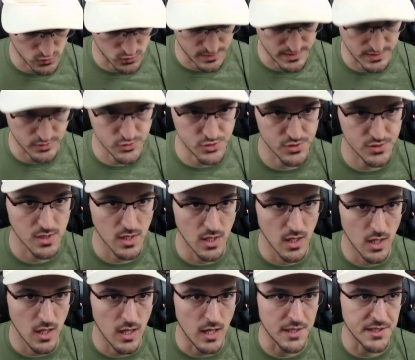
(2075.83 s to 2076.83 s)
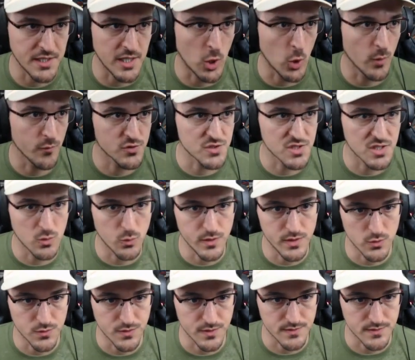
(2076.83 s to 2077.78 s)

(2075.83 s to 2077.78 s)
to Plowshares. And now obviously we don't